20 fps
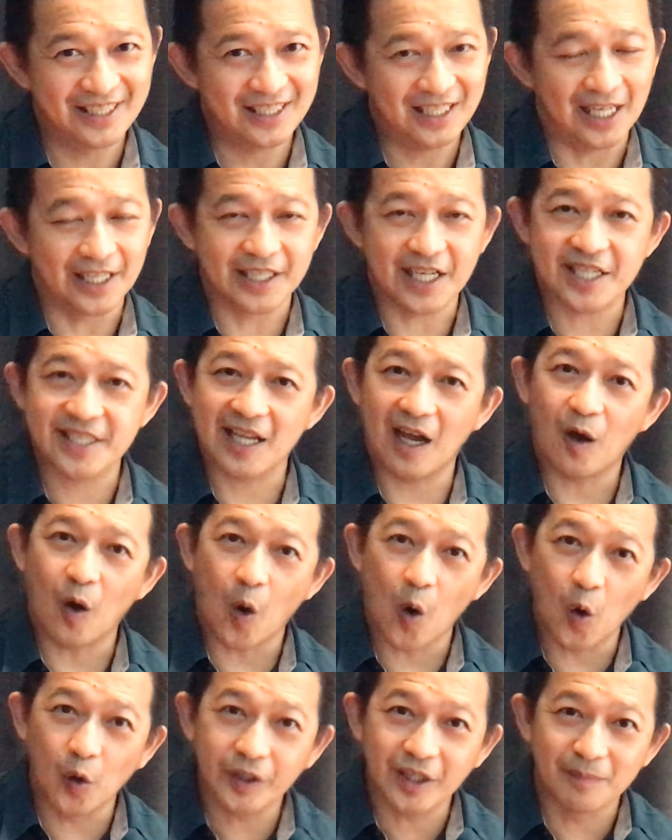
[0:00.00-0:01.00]
And these are
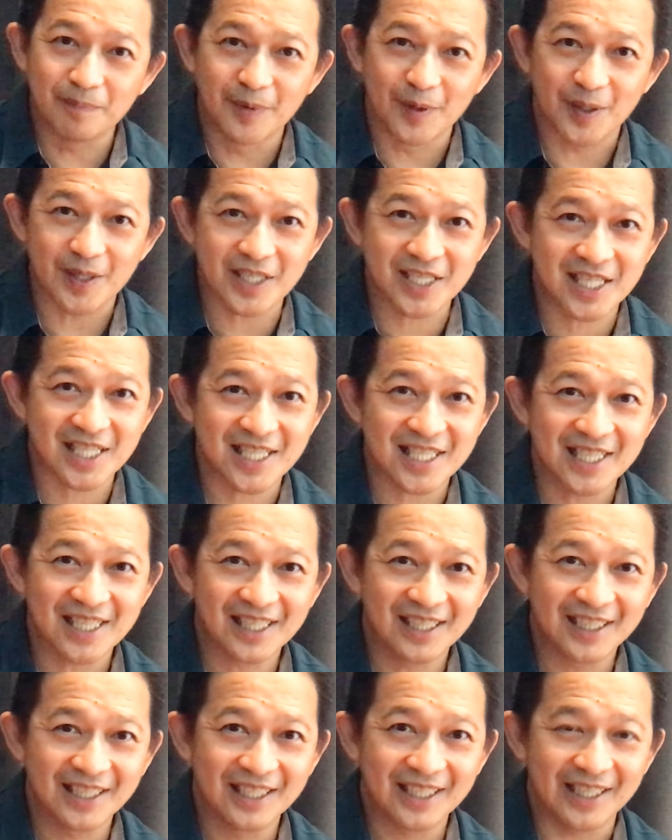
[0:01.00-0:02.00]
all the books
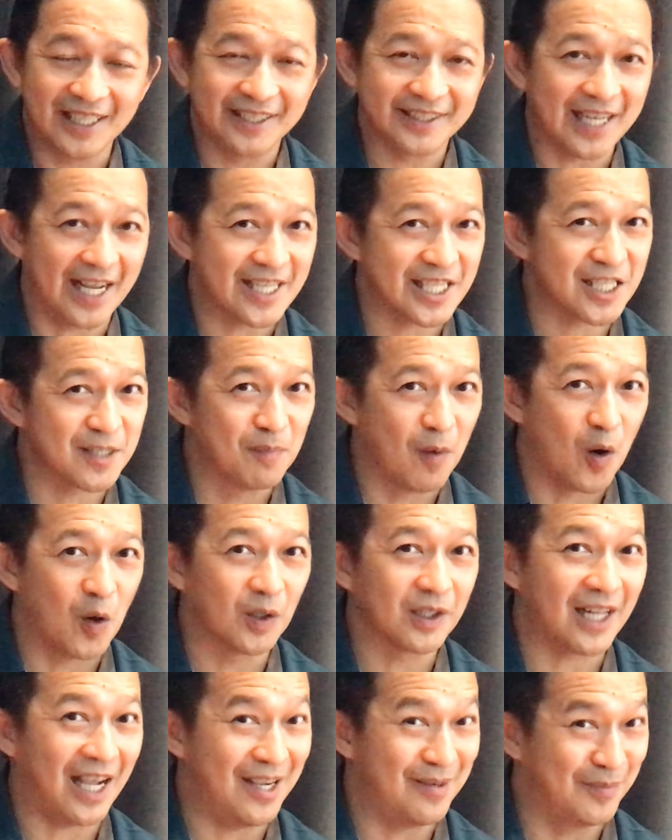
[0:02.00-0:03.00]
in that small
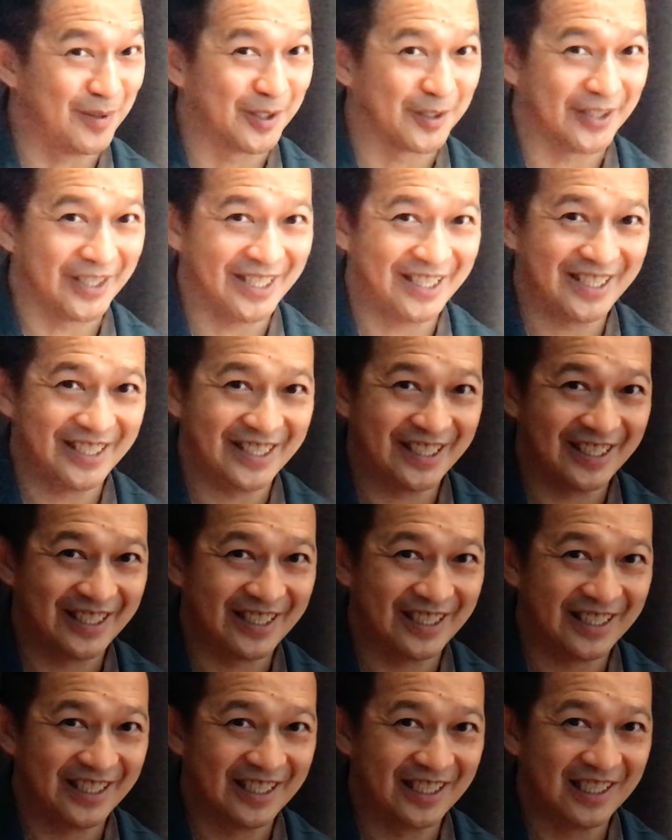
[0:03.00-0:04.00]
library.
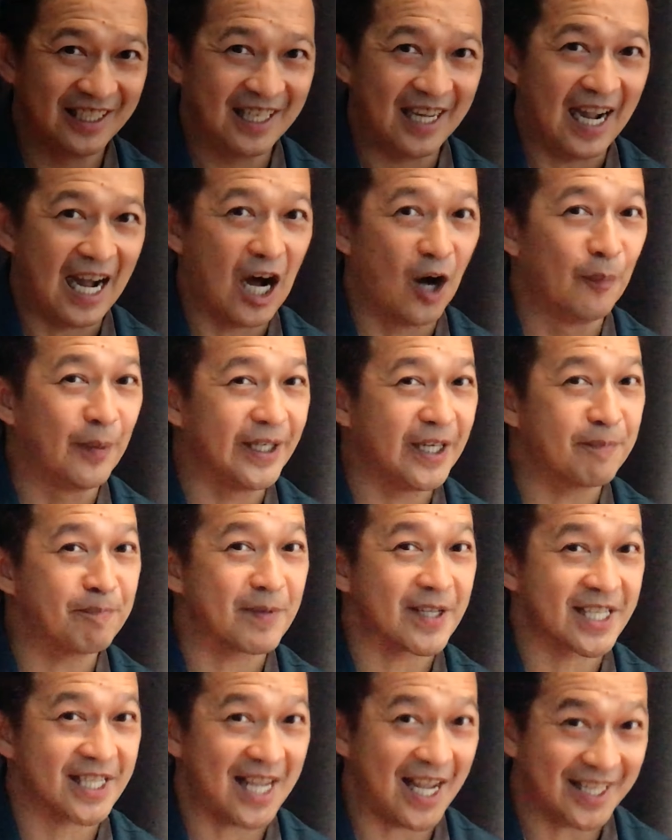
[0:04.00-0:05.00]
How many
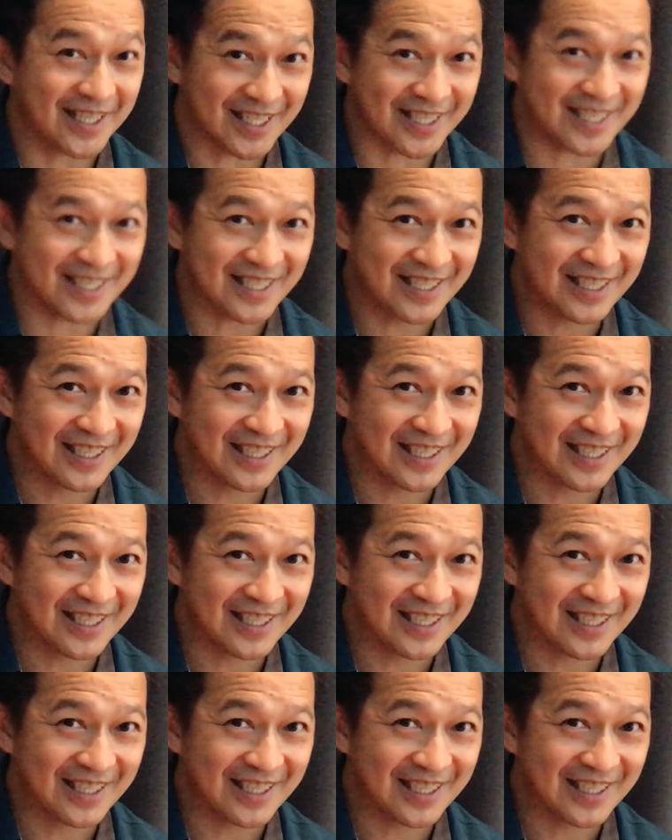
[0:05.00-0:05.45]
percent